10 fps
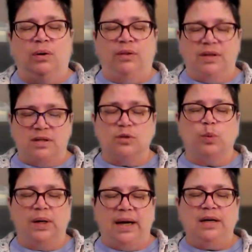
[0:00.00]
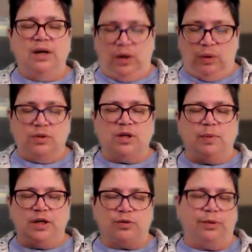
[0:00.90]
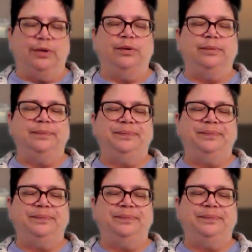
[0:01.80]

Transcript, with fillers: this is what I know to be true,